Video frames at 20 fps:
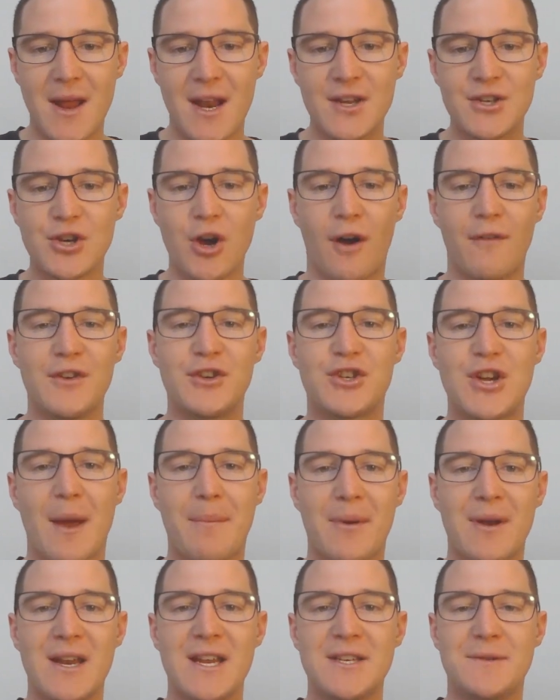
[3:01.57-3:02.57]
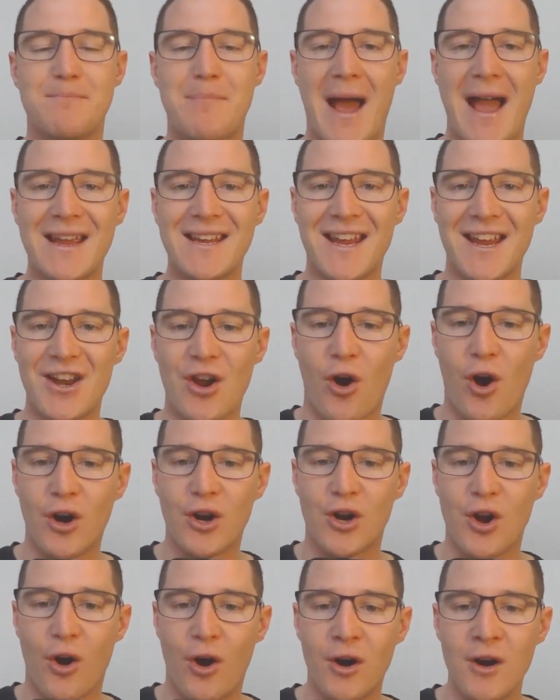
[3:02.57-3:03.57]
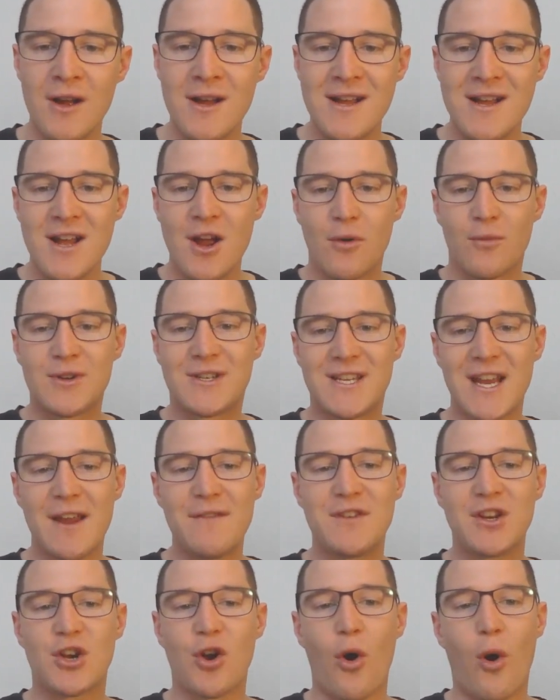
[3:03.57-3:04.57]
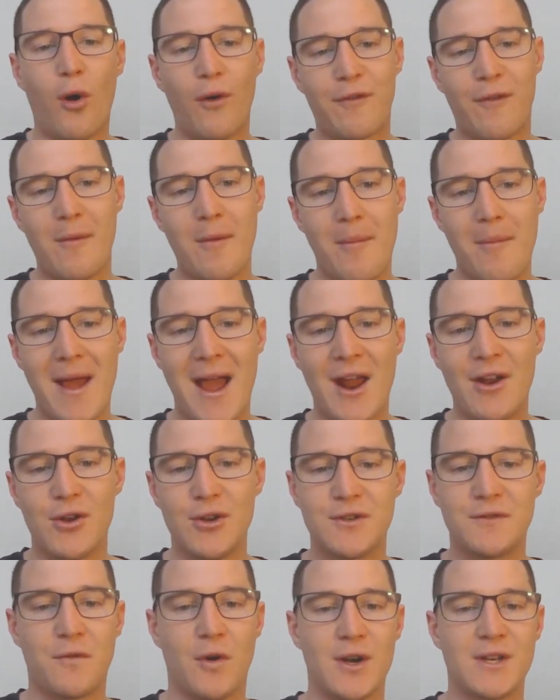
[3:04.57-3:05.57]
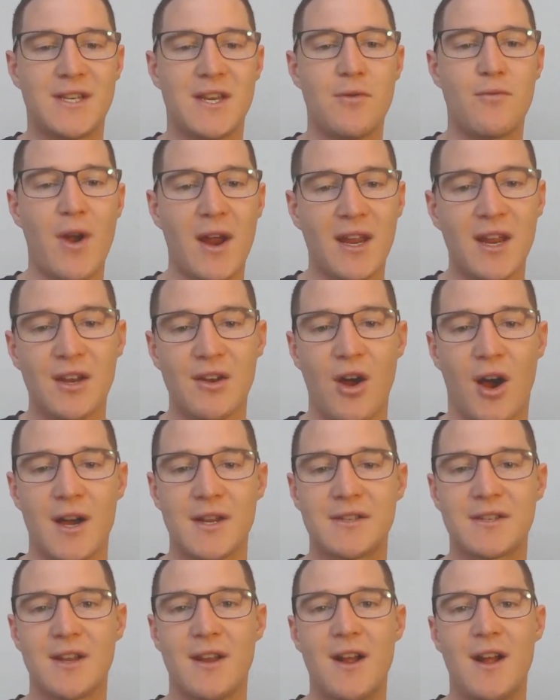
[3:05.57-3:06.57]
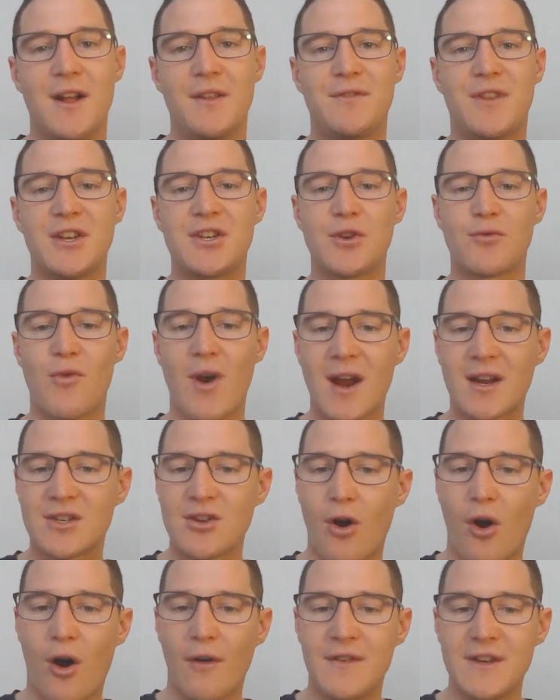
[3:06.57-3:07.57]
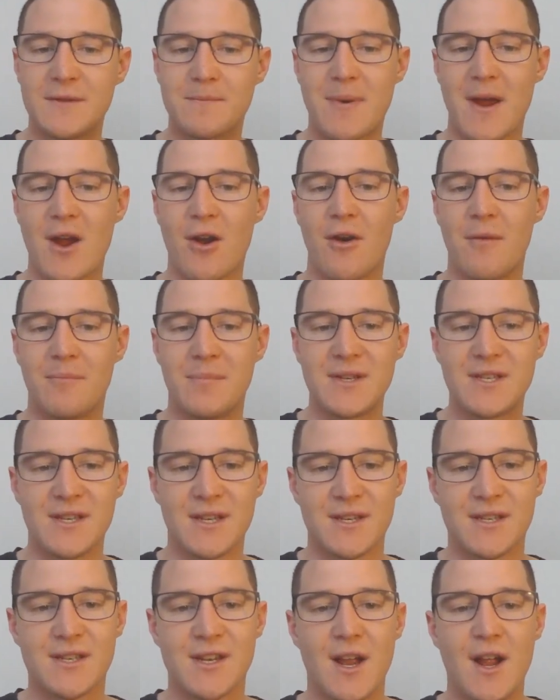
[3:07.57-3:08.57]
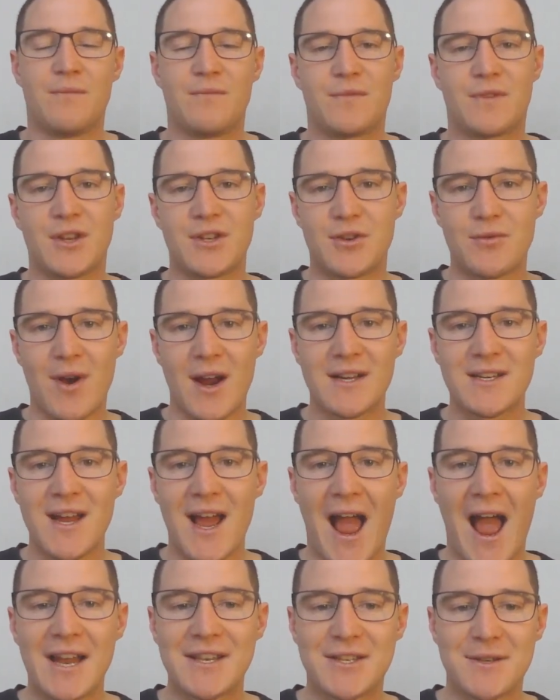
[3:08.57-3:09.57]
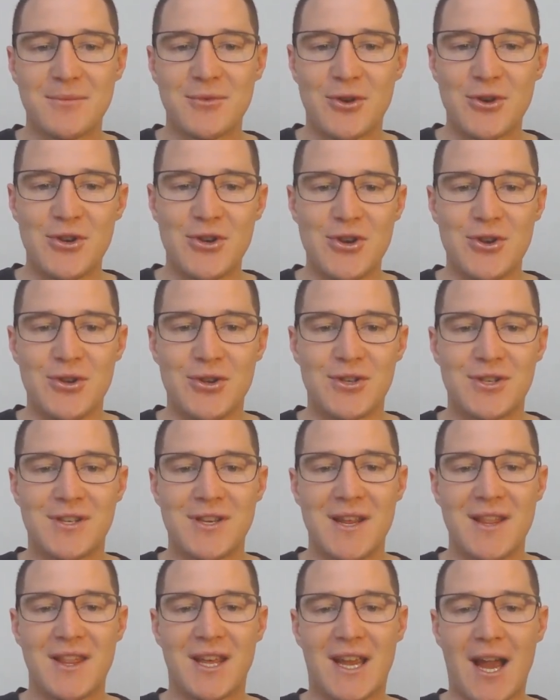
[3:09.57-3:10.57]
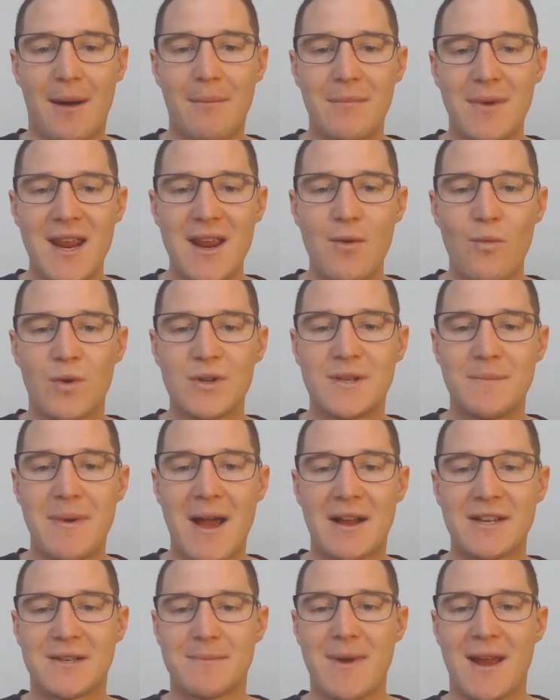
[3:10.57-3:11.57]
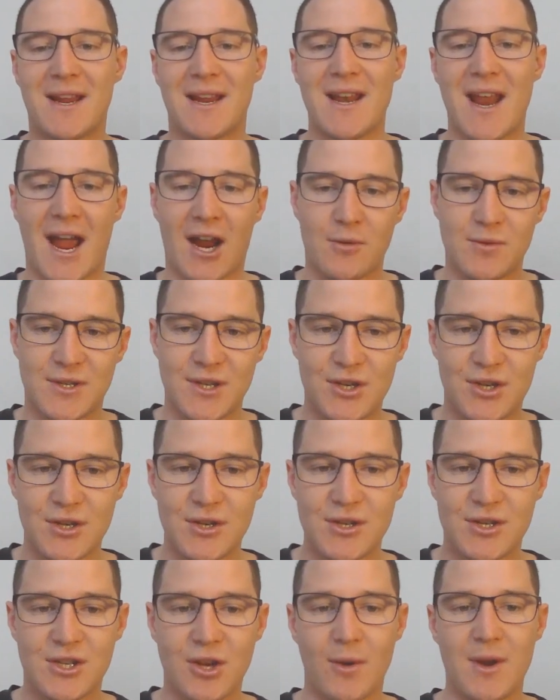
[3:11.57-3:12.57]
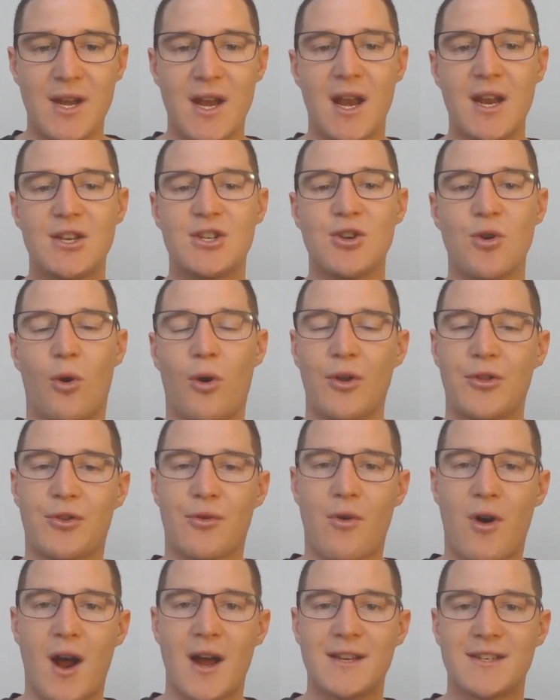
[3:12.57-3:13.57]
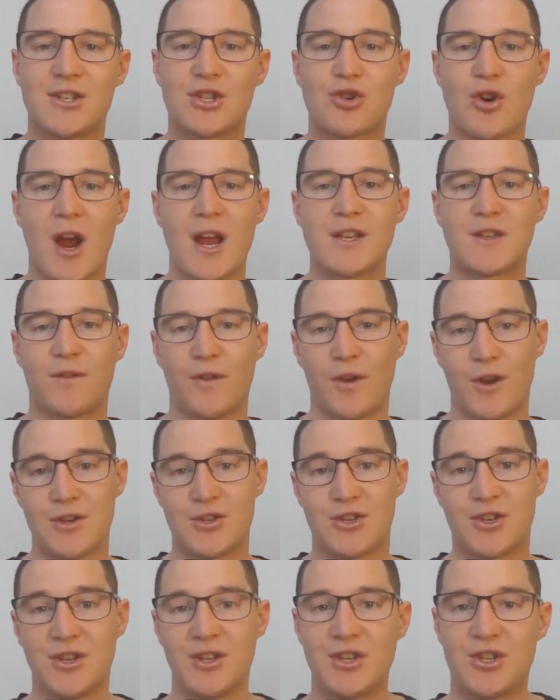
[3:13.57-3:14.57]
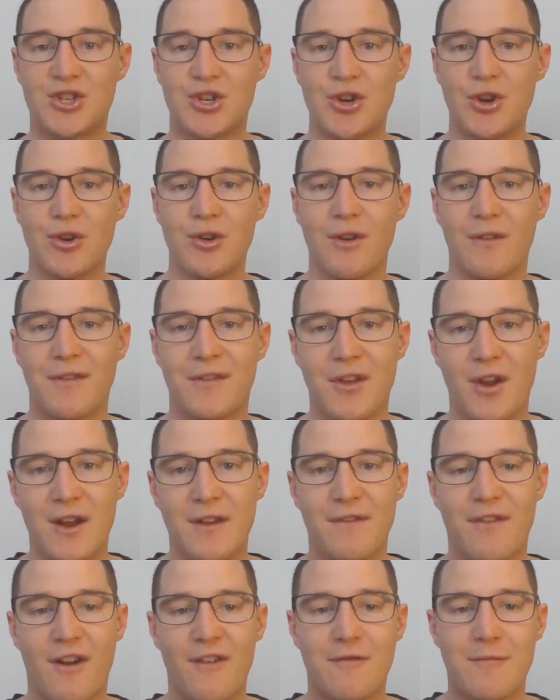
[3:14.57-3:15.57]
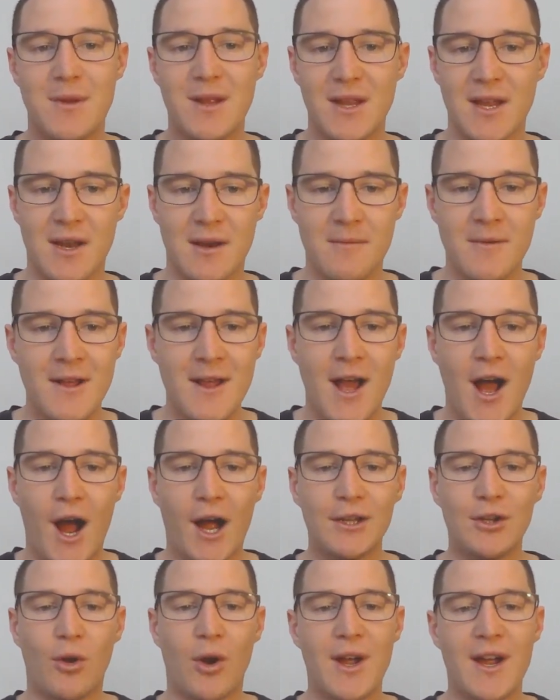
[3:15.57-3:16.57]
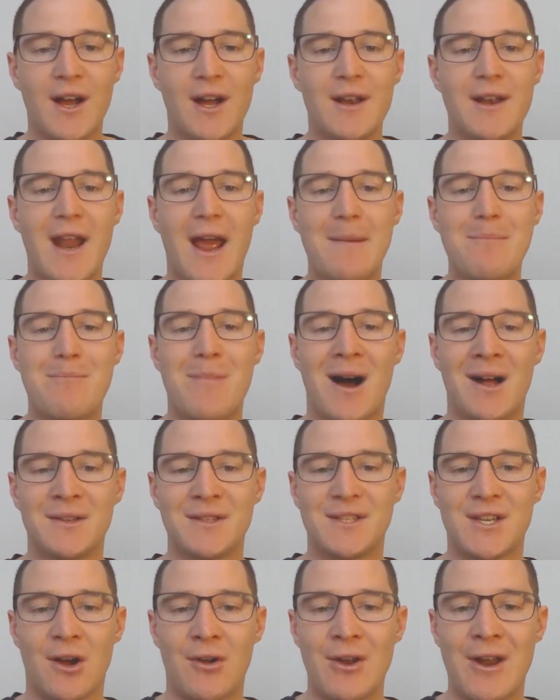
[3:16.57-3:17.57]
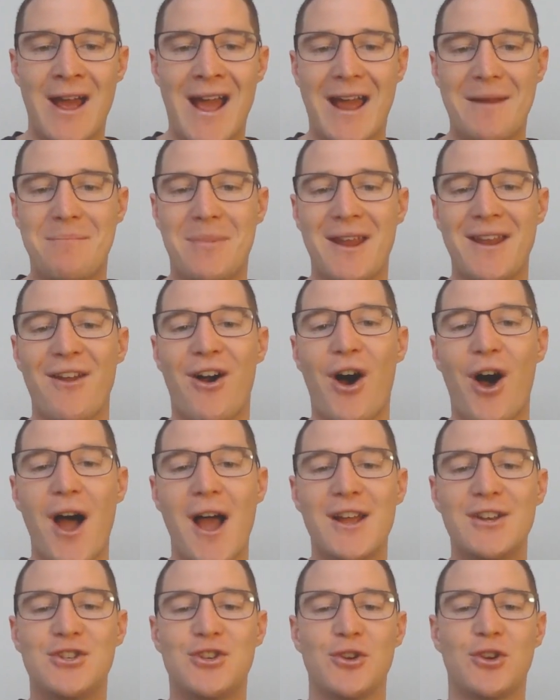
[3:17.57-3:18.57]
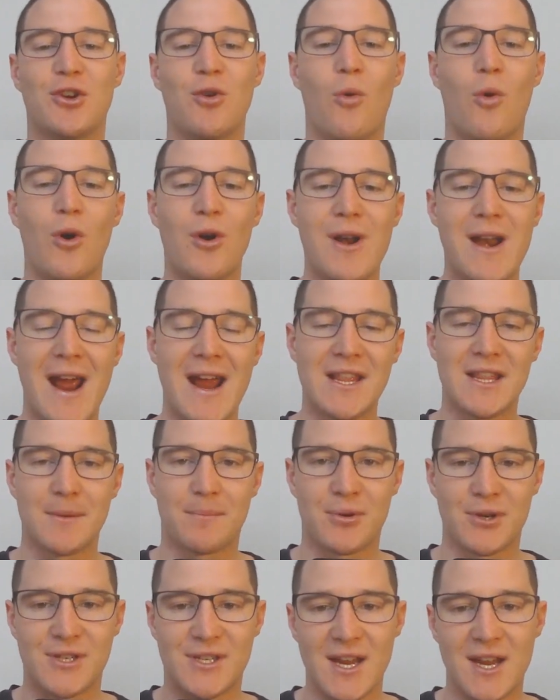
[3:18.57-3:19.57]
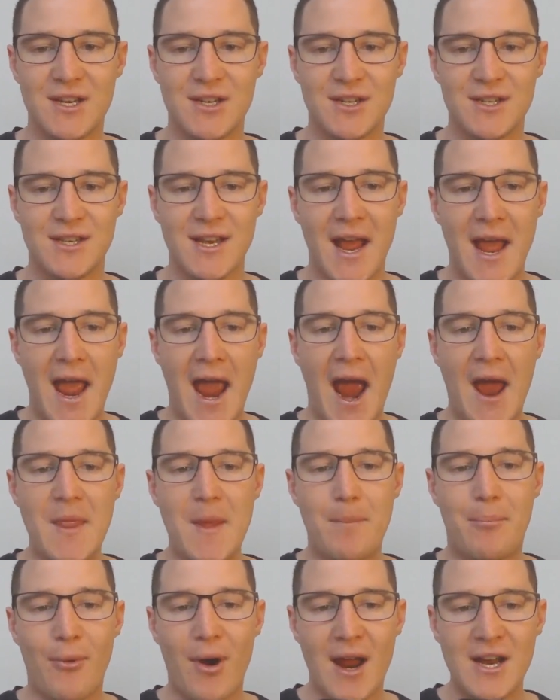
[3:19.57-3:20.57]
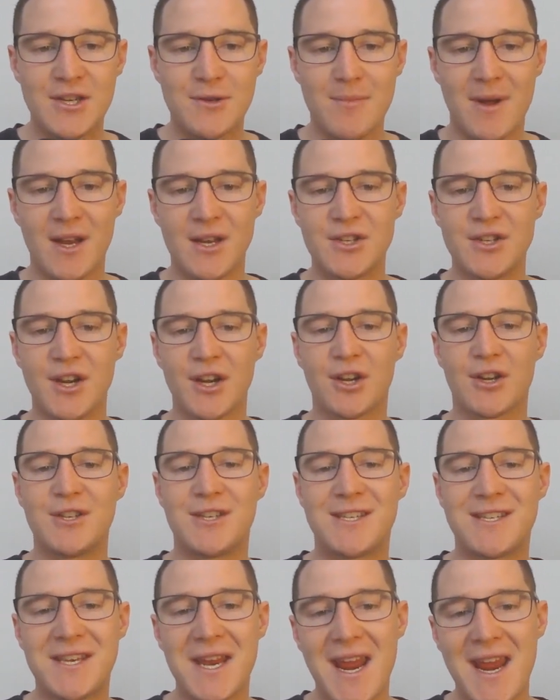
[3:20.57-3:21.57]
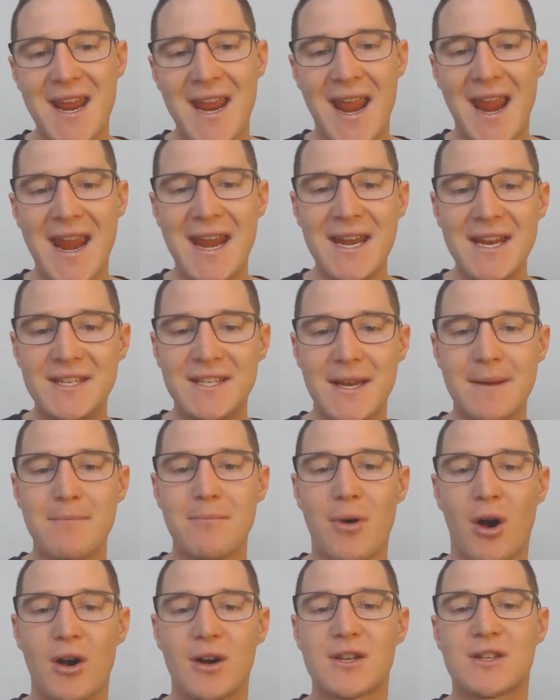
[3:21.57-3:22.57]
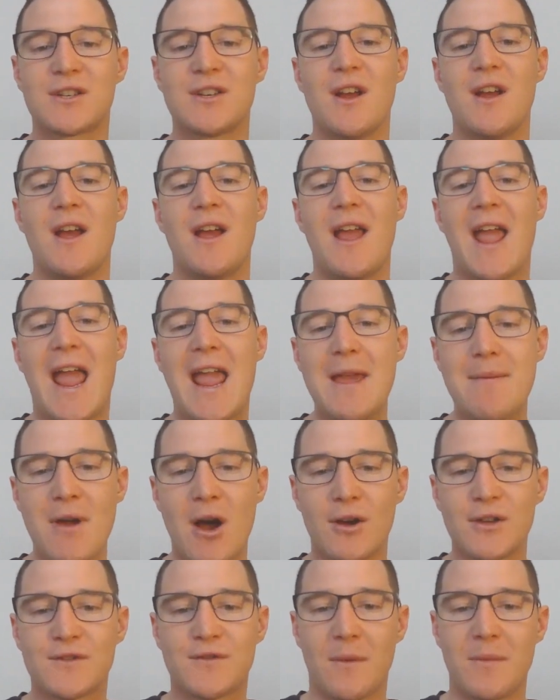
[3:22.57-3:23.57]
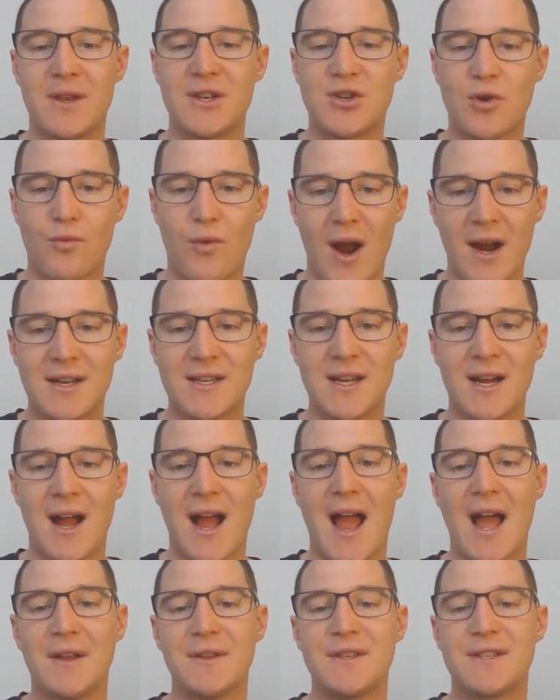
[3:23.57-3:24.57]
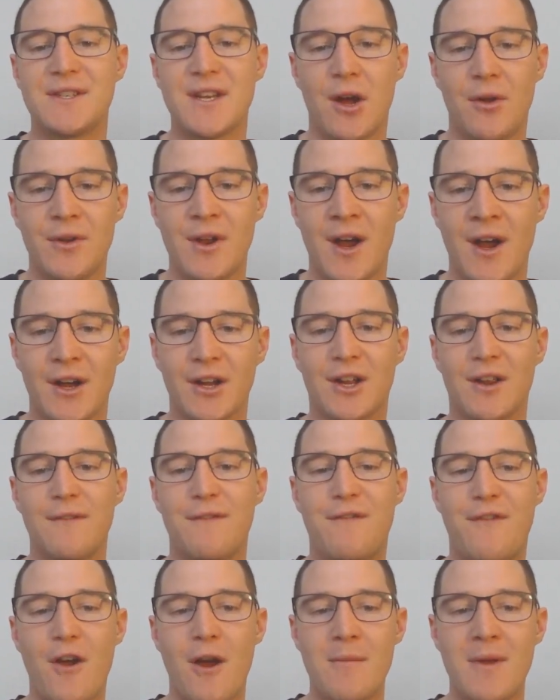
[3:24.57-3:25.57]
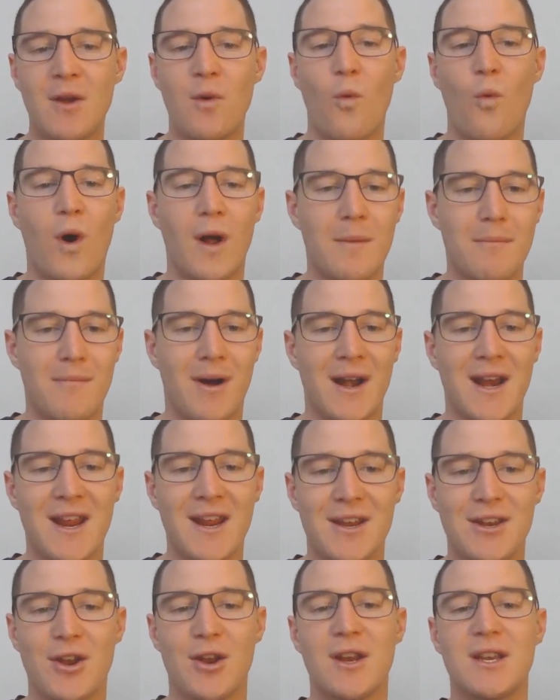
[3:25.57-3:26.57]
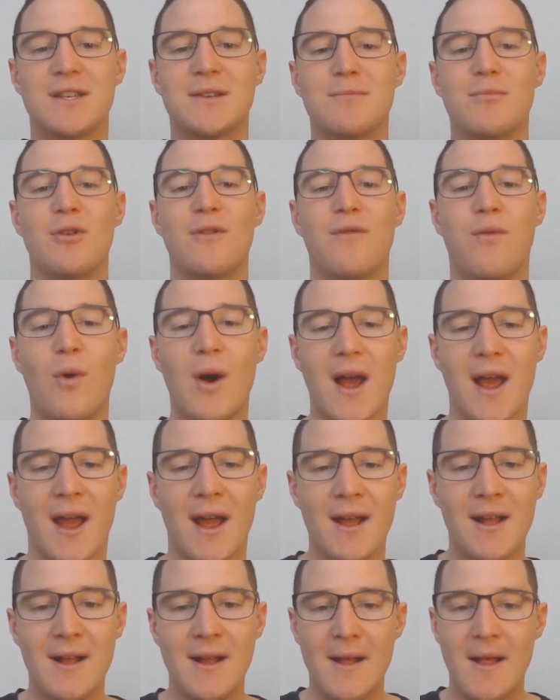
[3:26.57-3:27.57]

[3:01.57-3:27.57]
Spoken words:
manager of a Japanese bank in Hong Kong received a call from a man whose voice he recognized, the director of his parent business. The director had some good news. The company was about to make an acquisition, so he needed to authorize transfers to the tune of $35 million. A lawyer named Martin Zellner had been hired to coordinate the procedures, and the branch manager could see in his inbox emails from the director and Zellner confirming what money needed to move where.